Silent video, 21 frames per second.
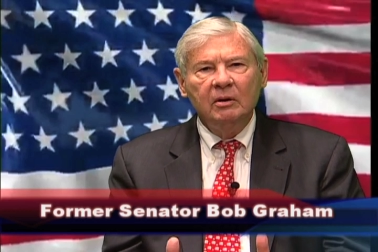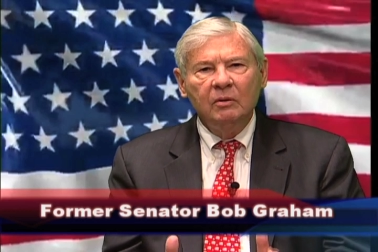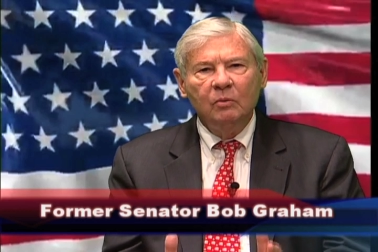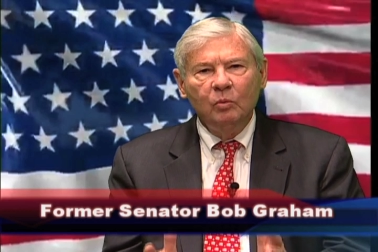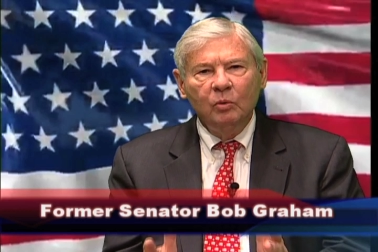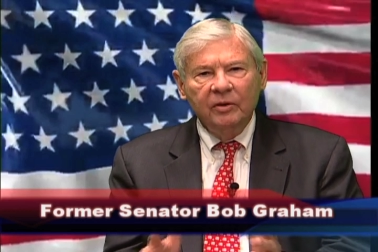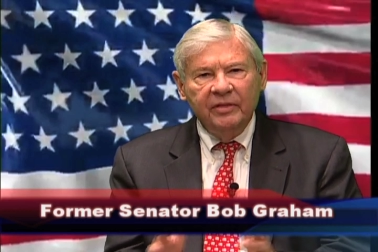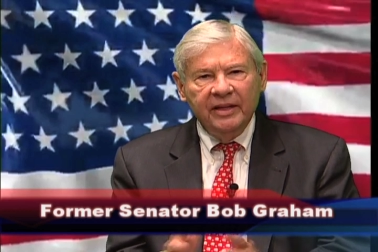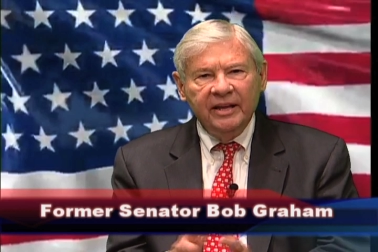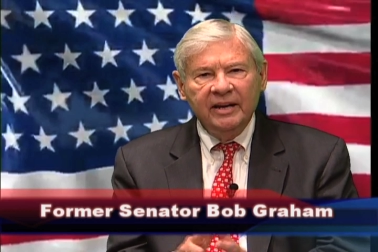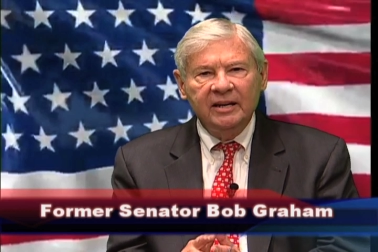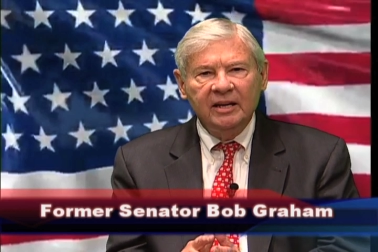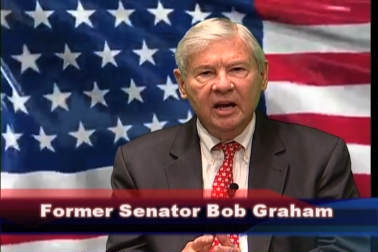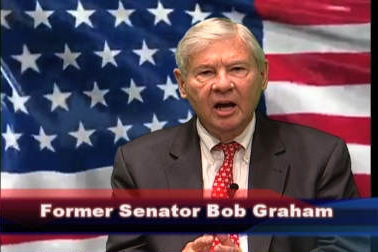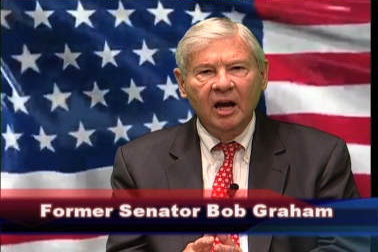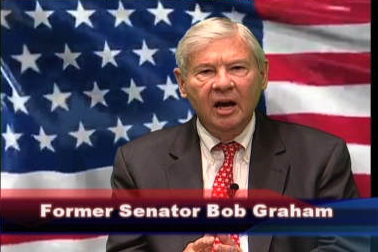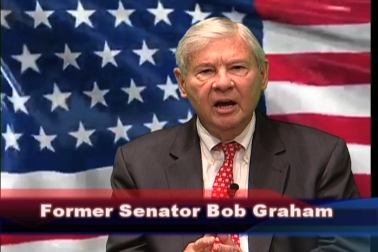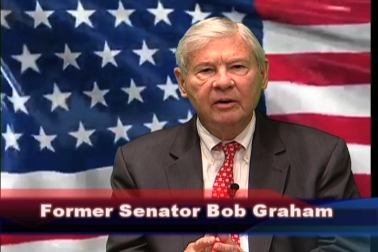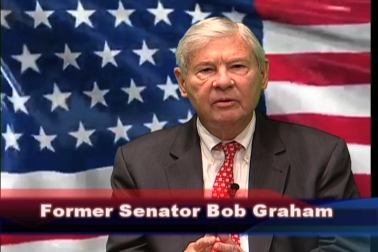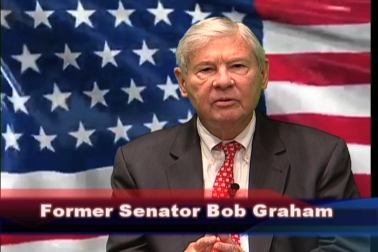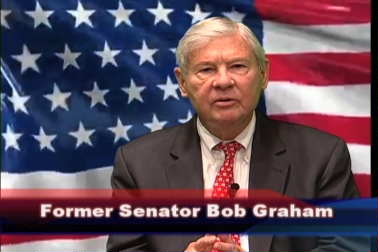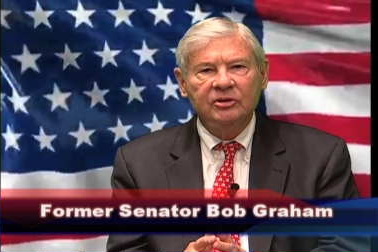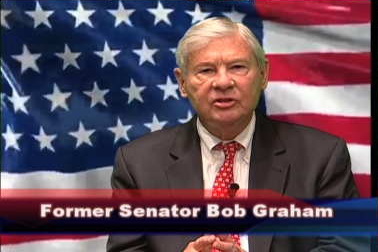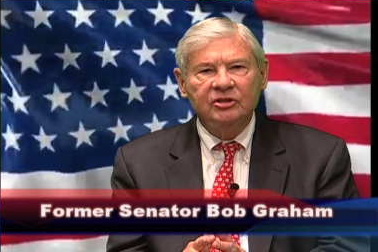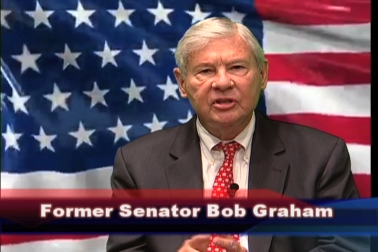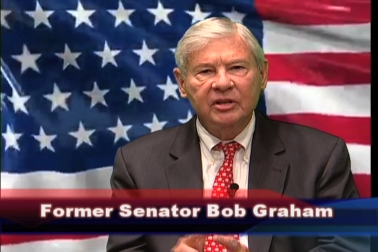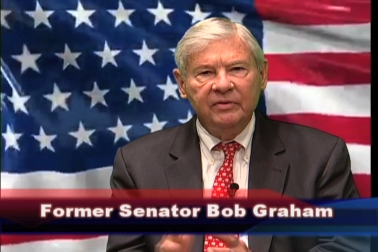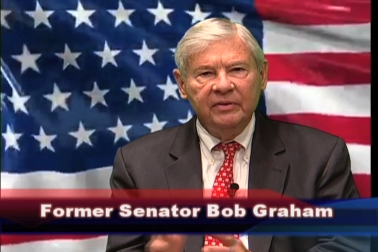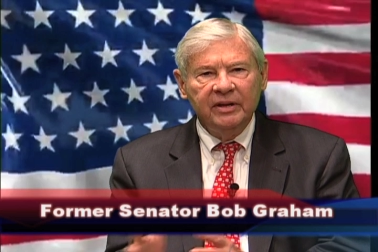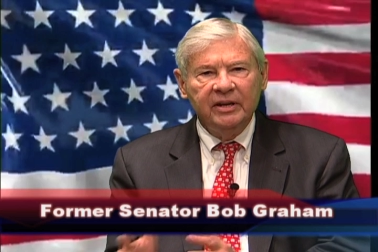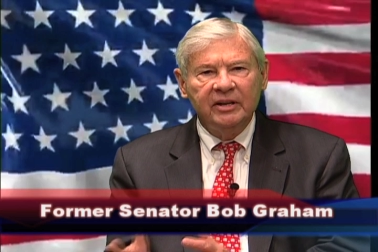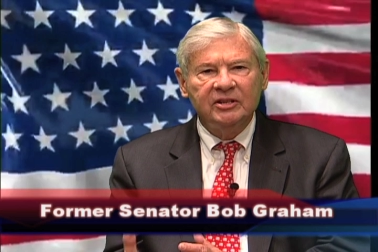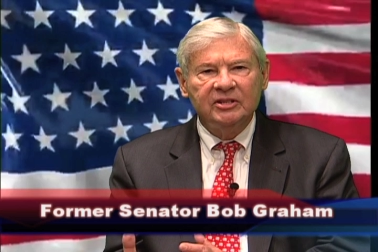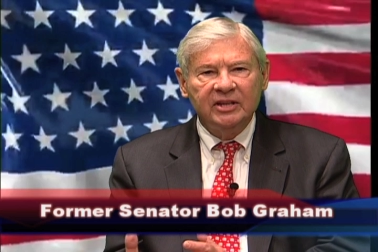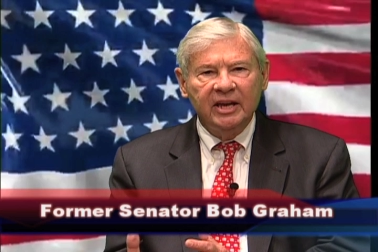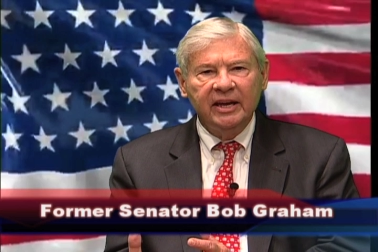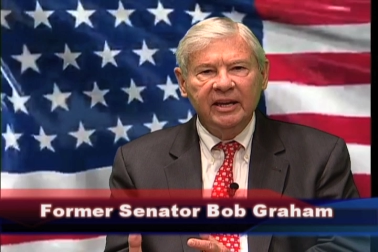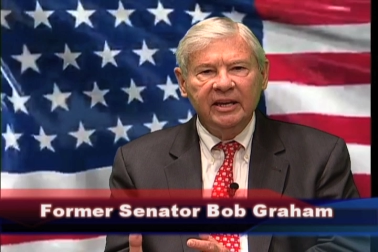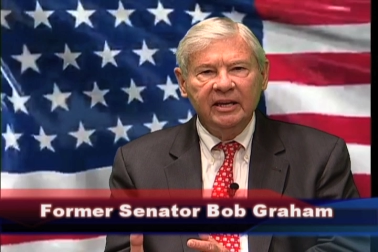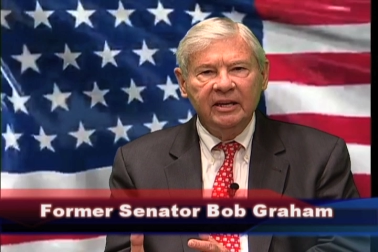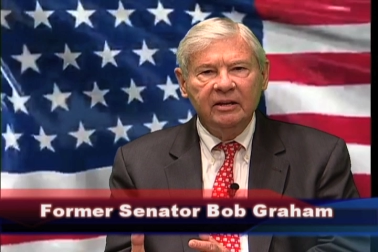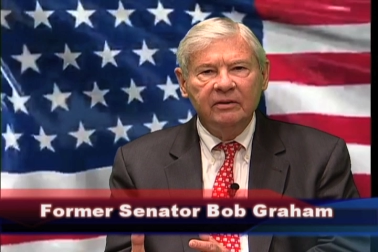within Congress and the
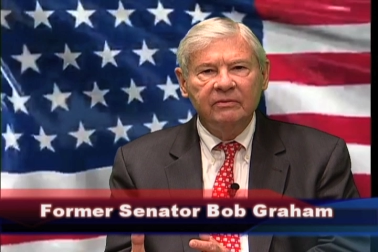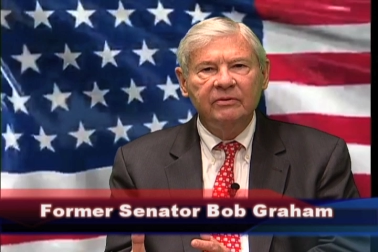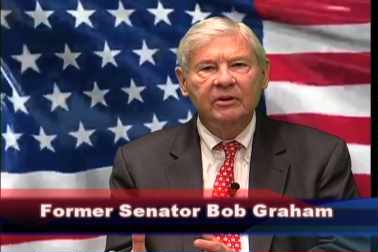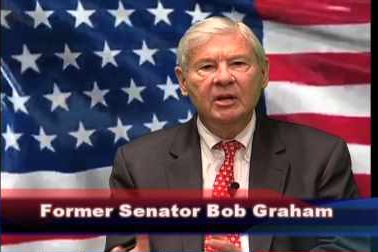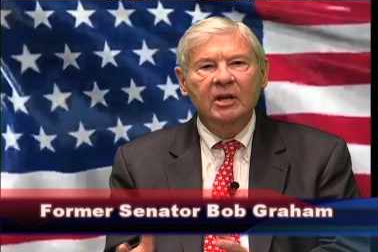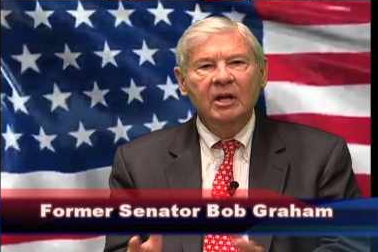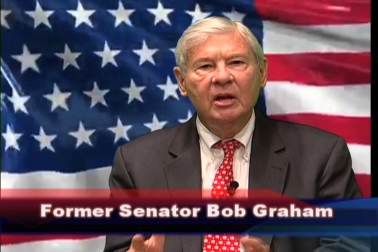executive,